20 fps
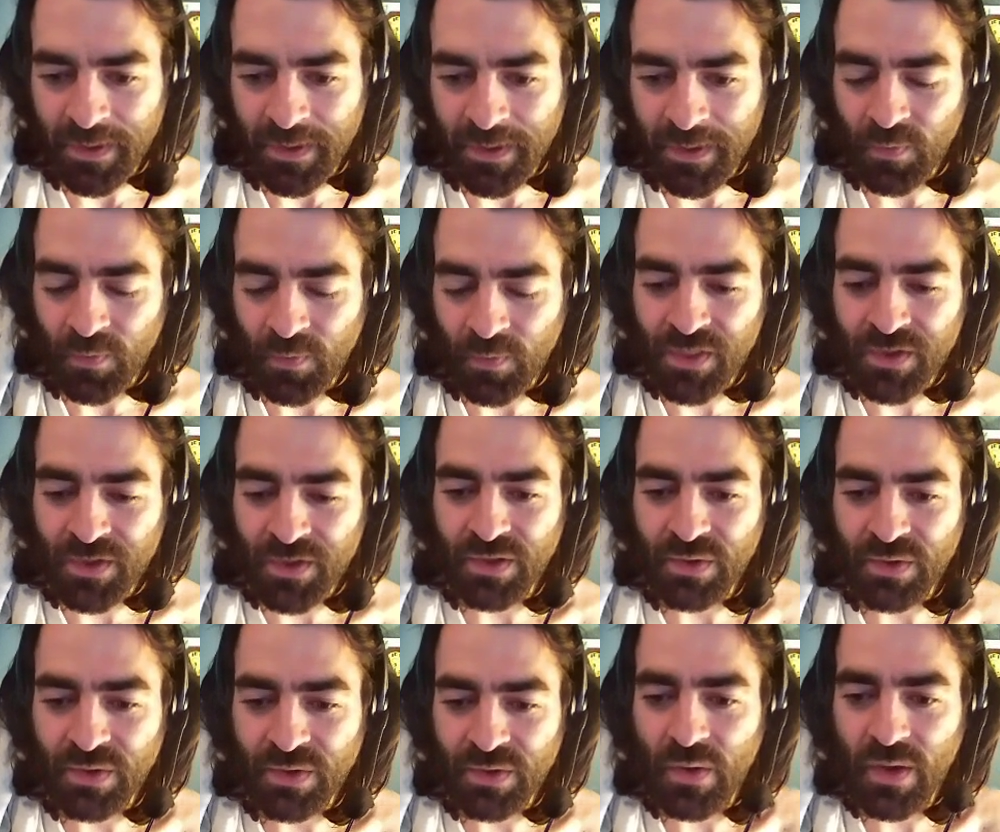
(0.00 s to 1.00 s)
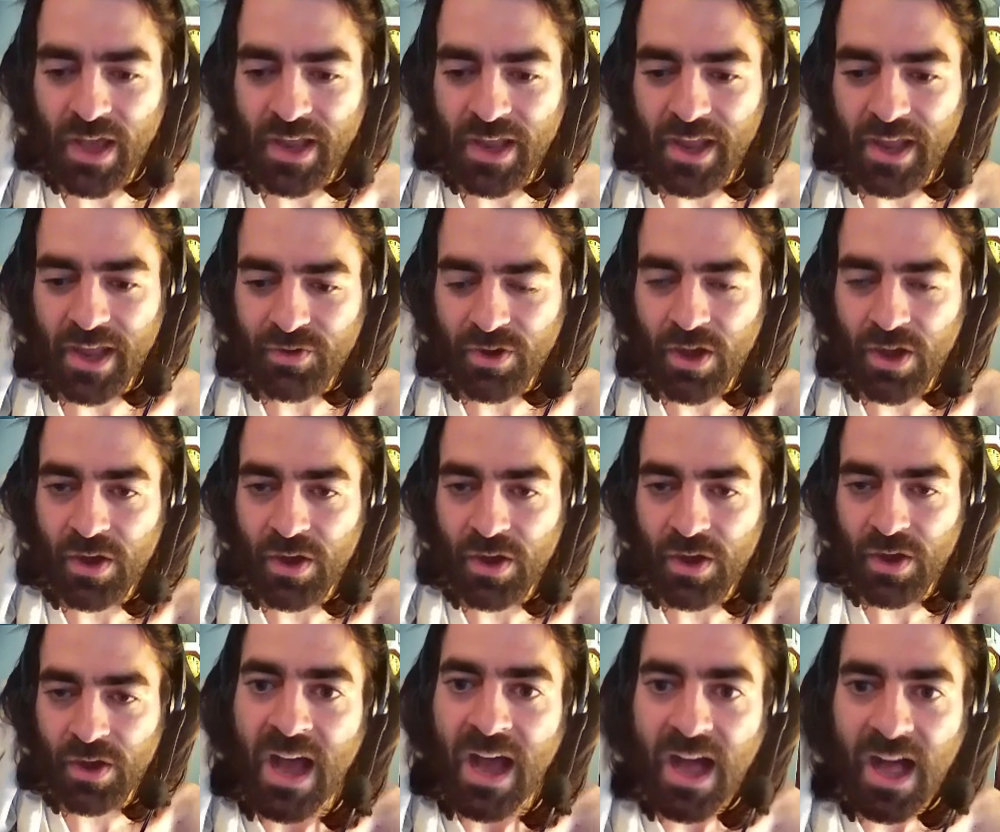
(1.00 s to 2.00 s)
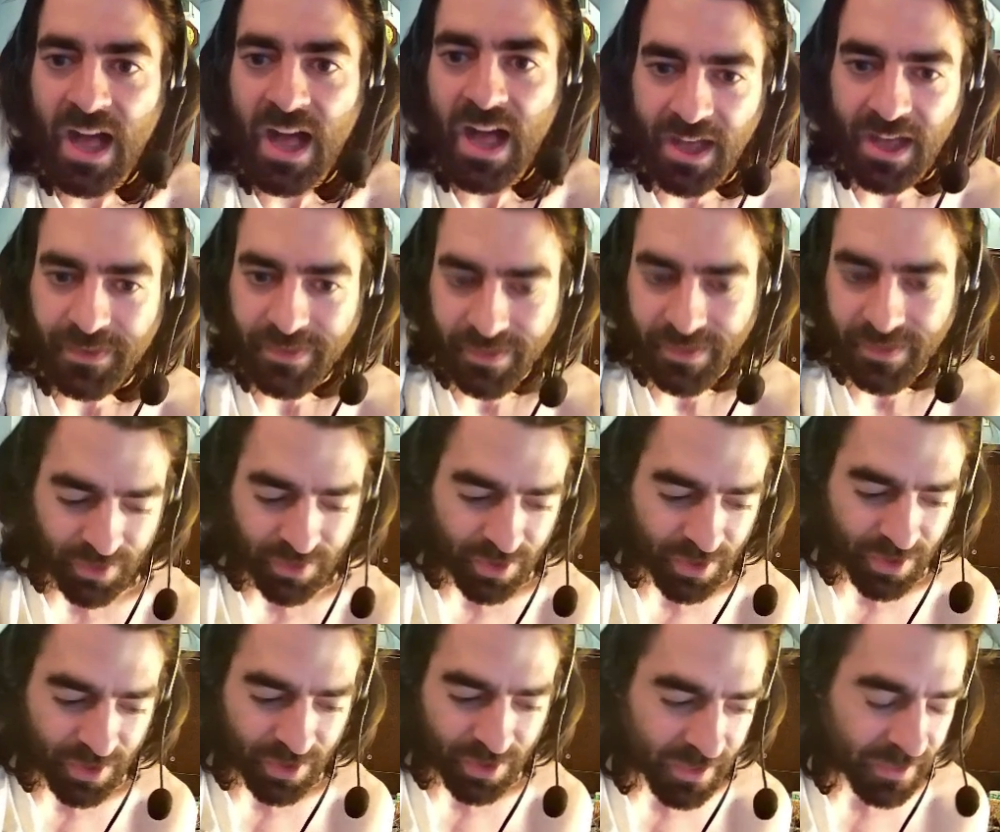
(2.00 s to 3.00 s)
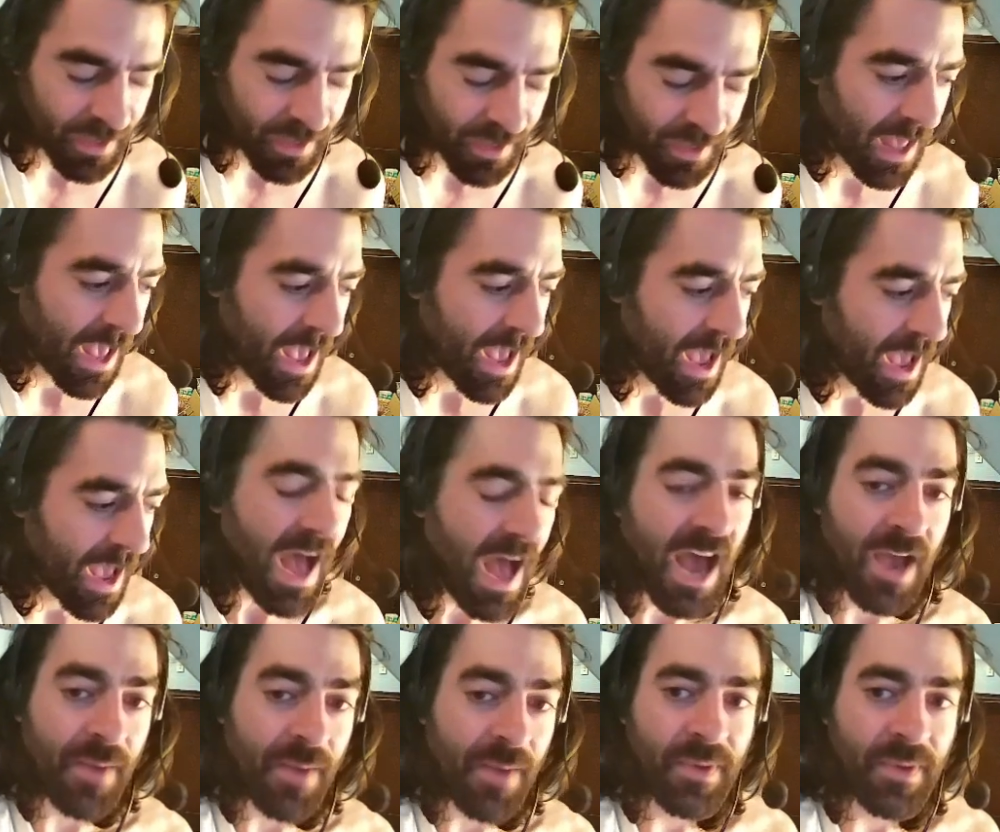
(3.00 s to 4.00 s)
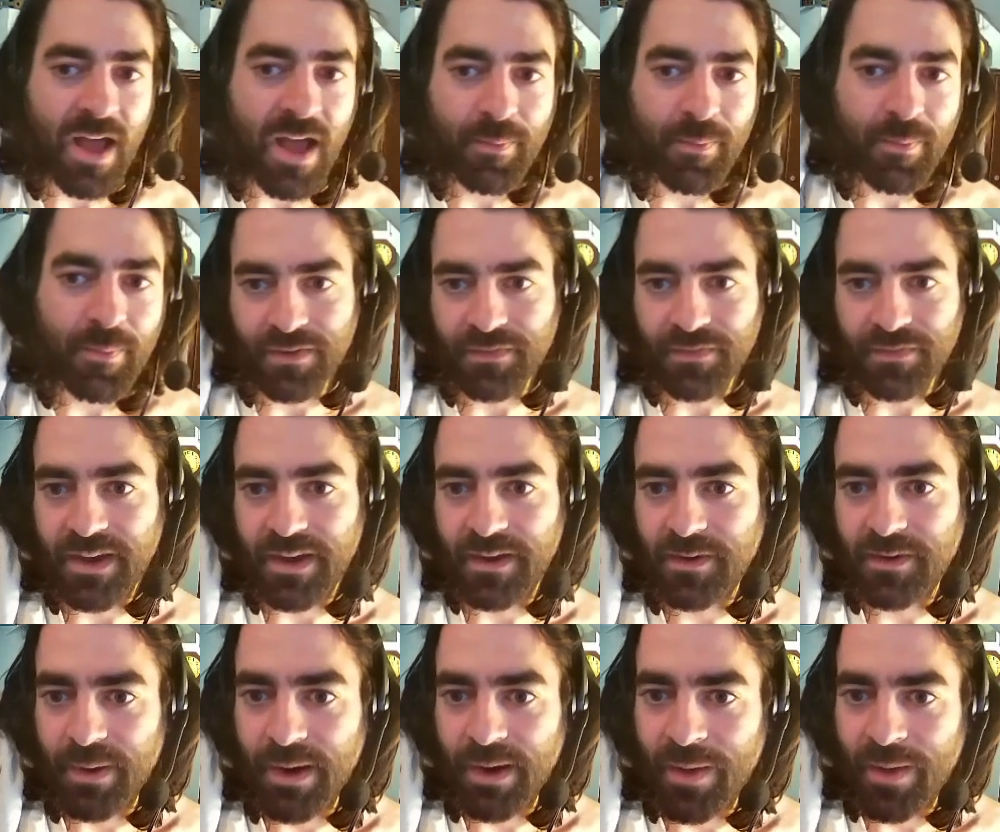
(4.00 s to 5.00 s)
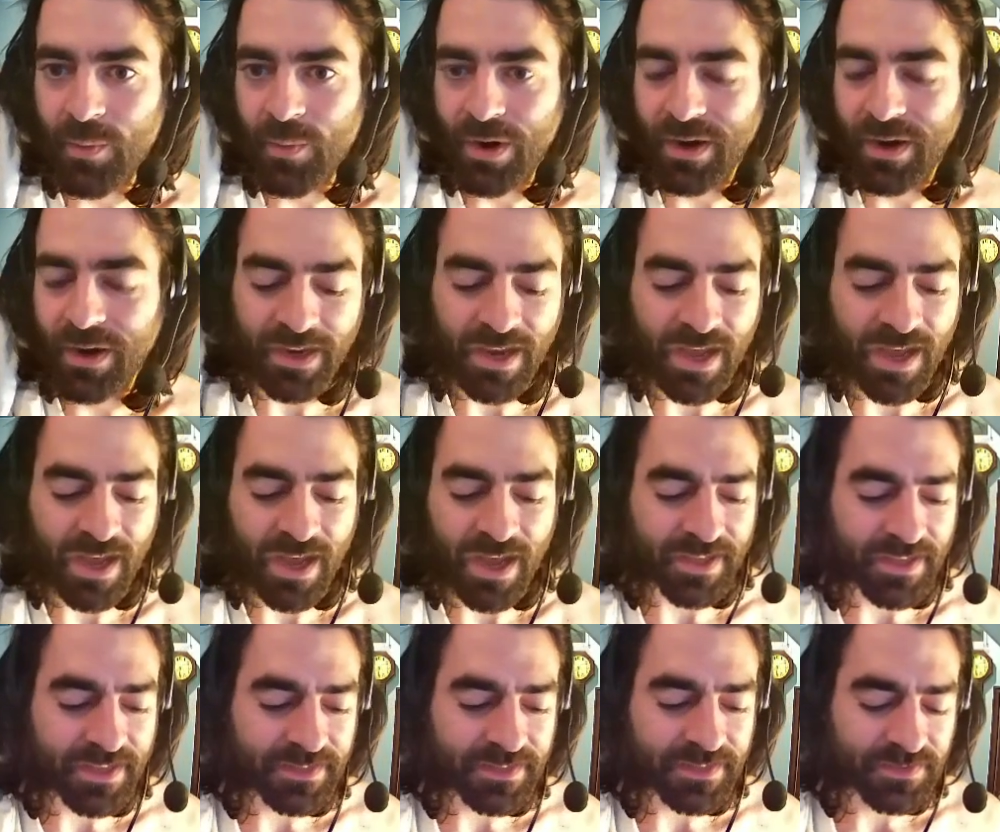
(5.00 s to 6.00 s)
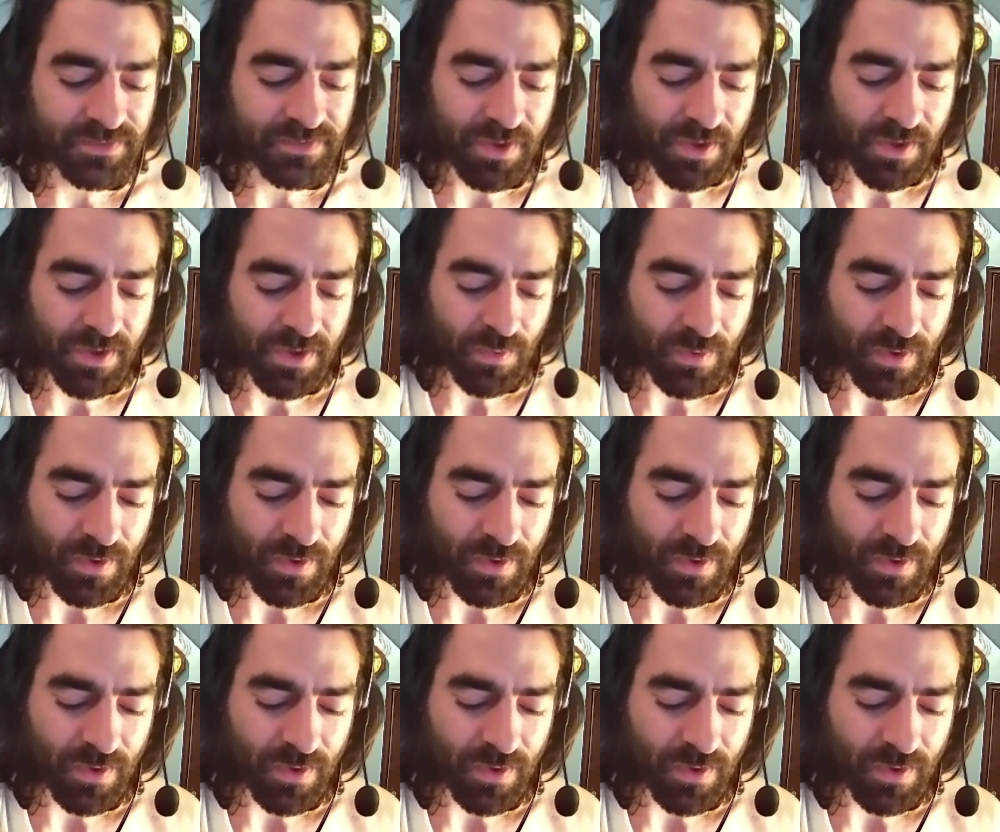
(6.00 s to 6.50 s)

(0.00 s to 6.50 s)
Whether you know how to draw or not, I'll teach you. I'm not perfect, but I'm working on it. So,